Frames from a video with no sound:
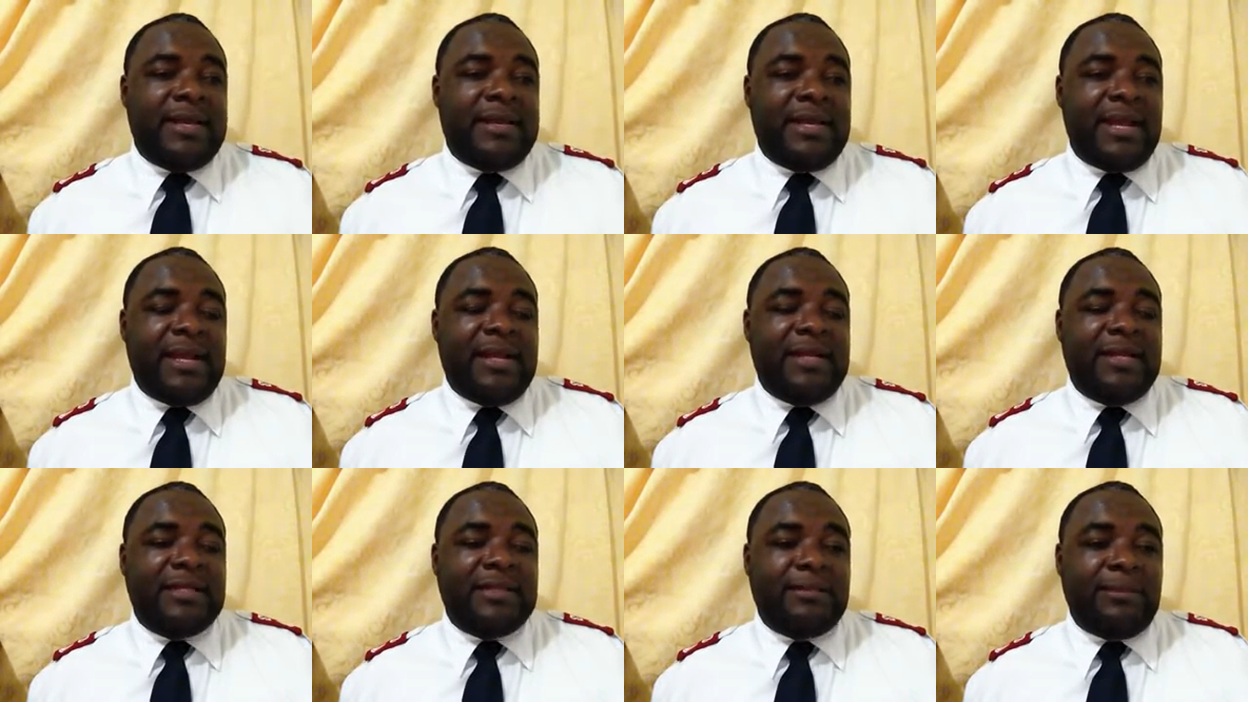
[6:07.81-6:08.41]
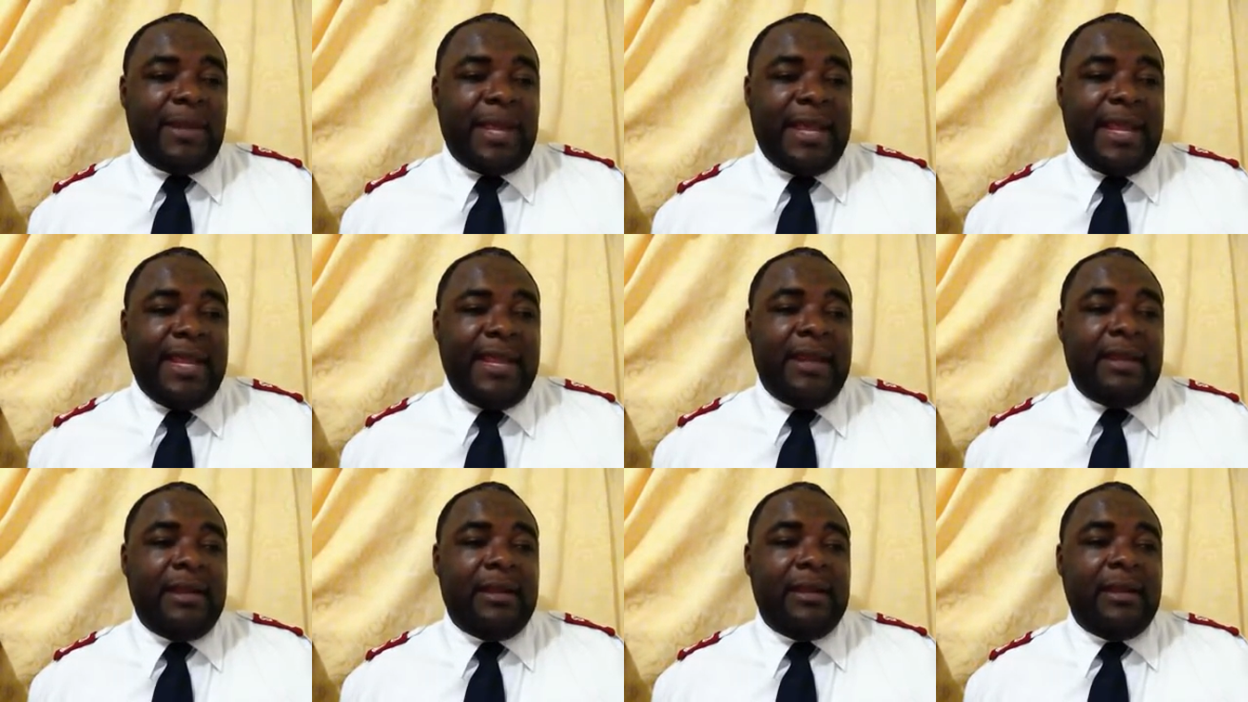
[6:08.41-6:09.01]
well, let them
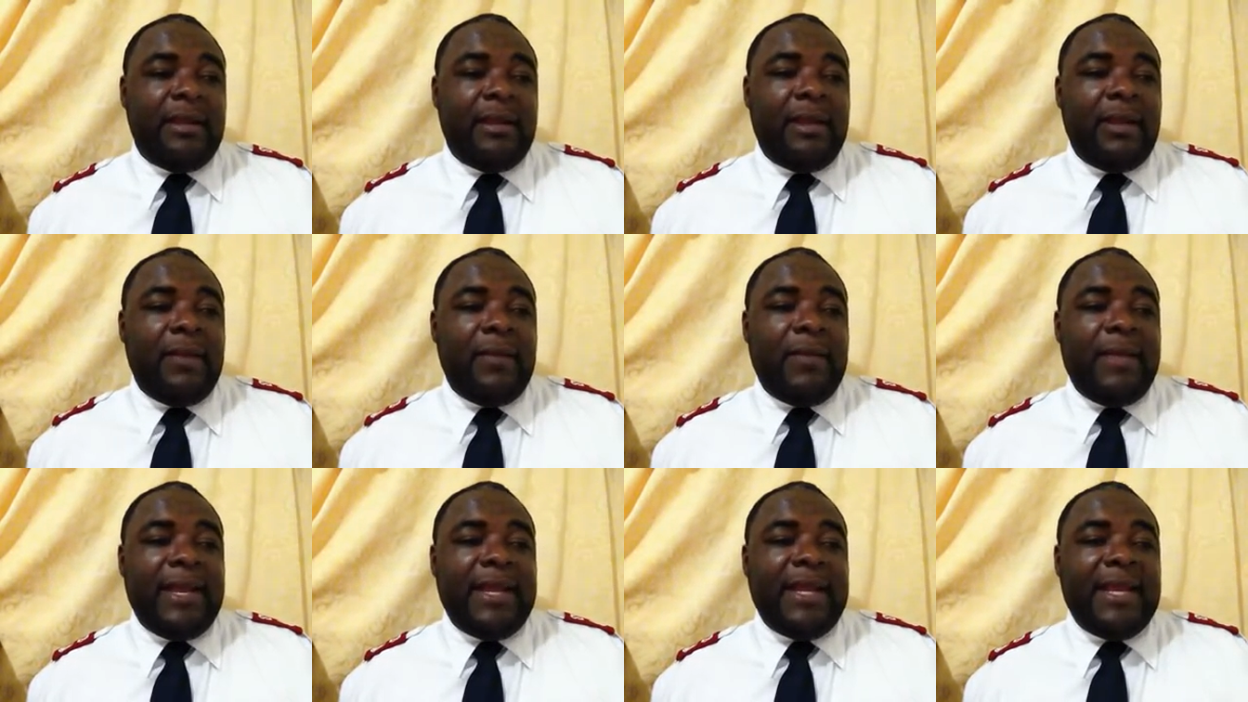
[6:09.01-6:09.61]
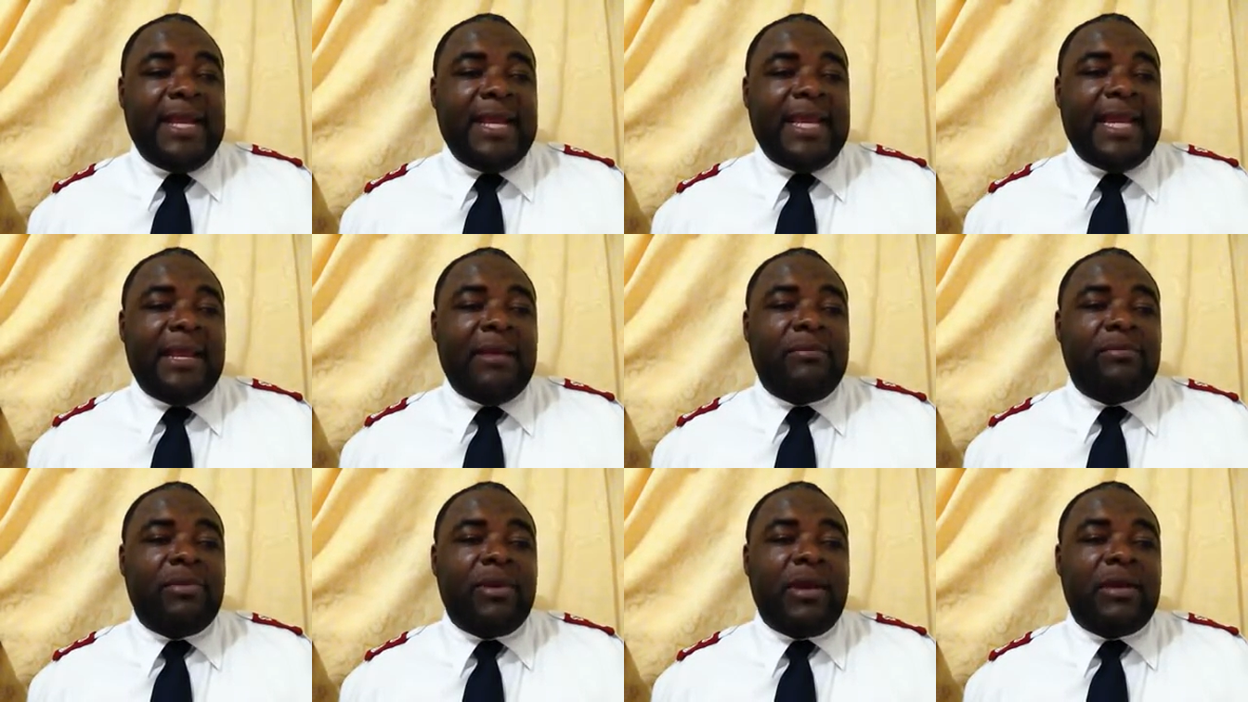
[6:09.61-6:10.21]
feel the
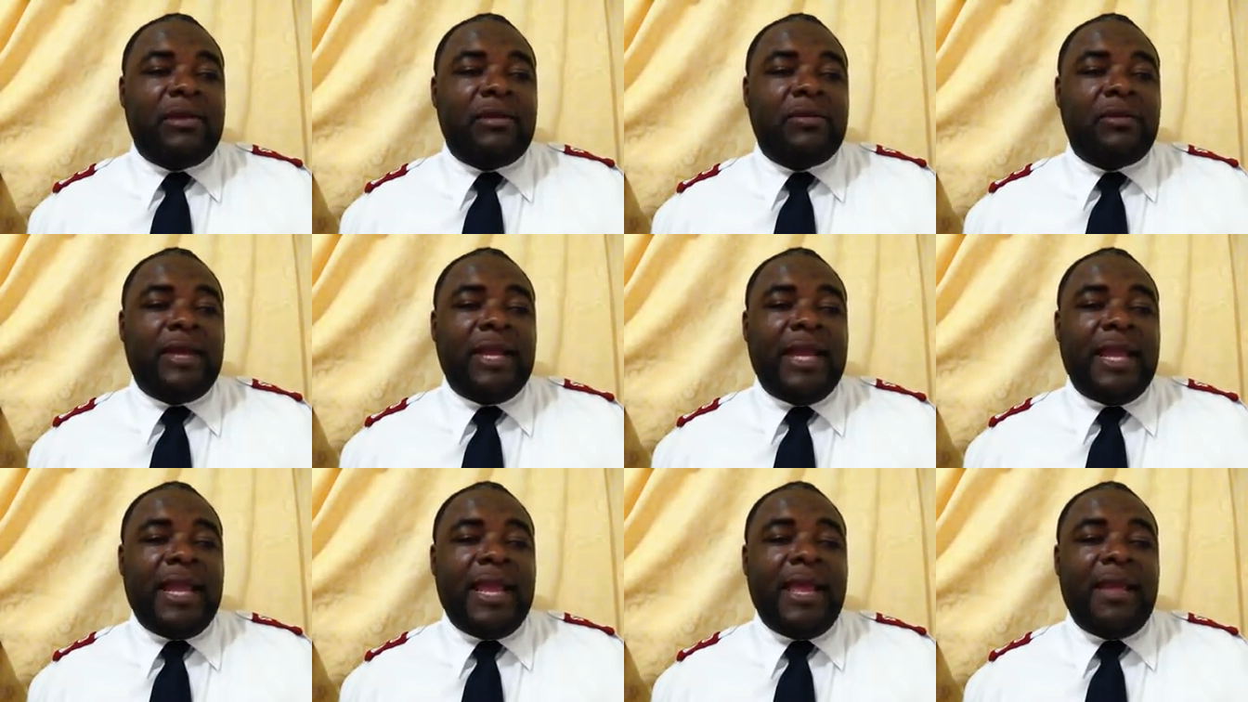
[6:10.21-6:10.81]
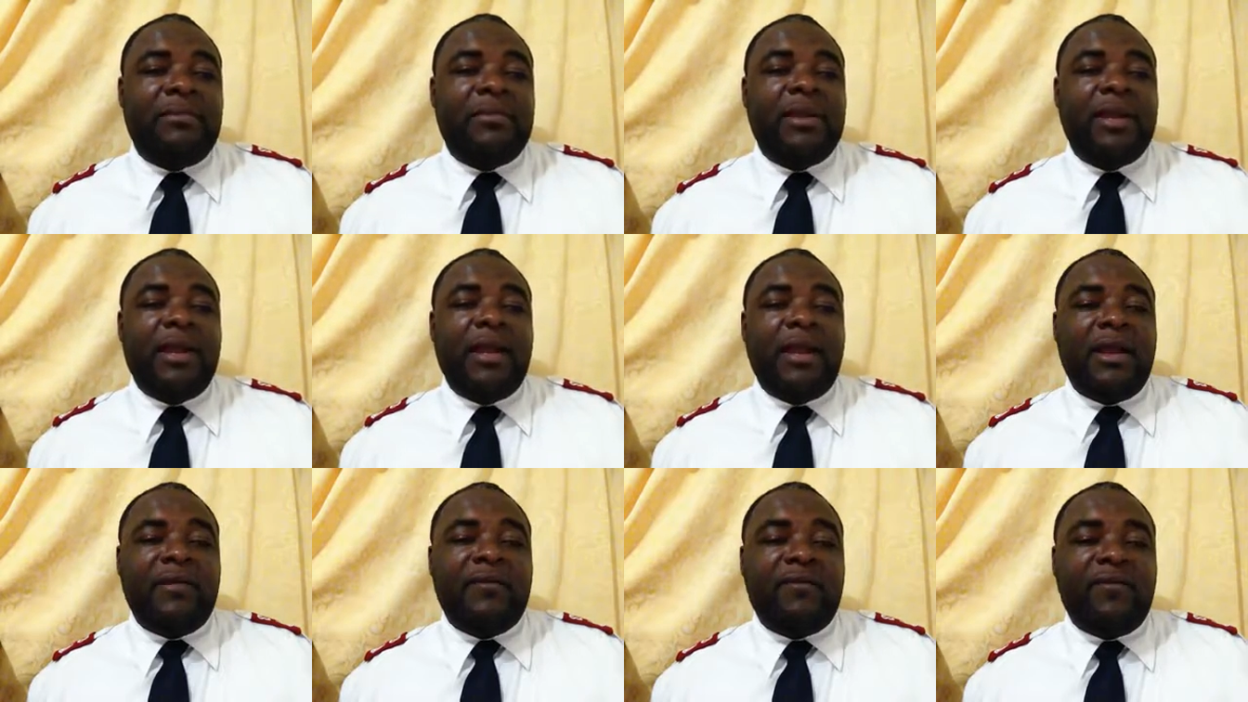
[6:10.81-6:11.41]
healing
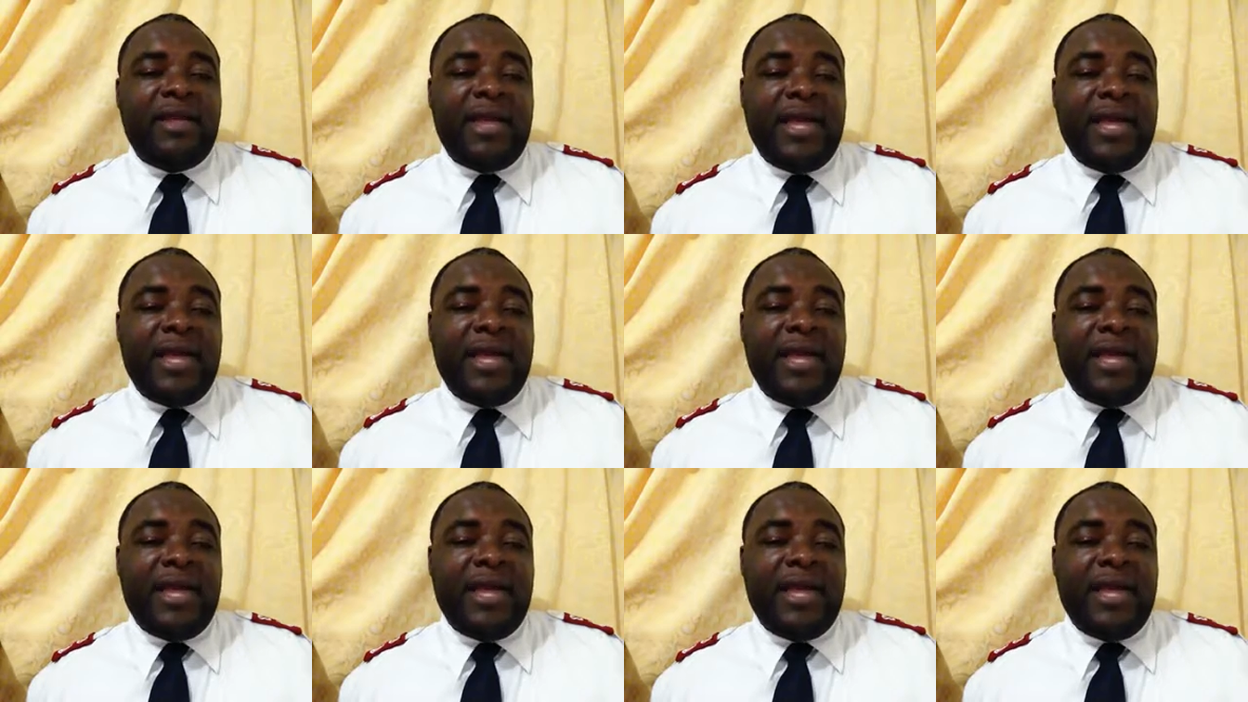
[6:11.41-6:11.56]
power.